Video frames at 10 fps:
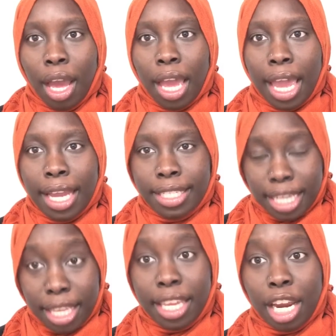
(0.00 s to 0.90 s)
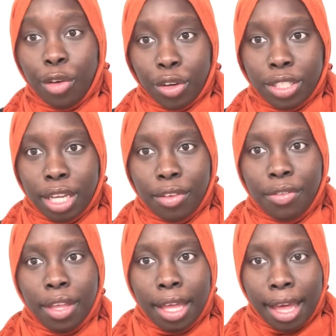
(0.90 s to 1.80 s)
and taking care of yourself,
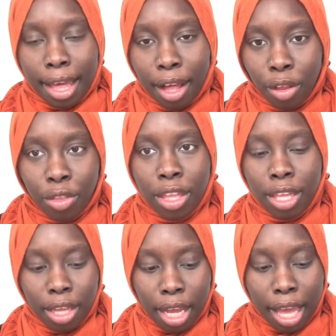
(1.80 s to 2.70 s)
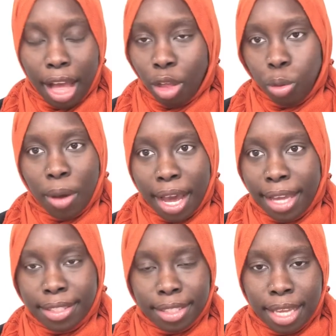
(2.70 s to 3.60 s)
healthy,
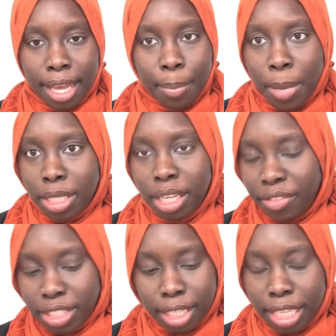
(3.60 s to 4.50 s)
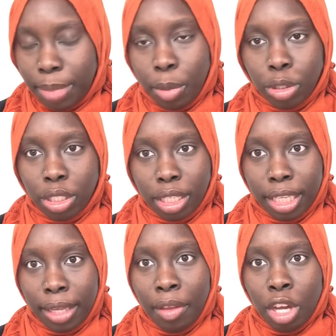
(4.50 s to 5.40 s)
health-wise, mentally, physically, emotionally.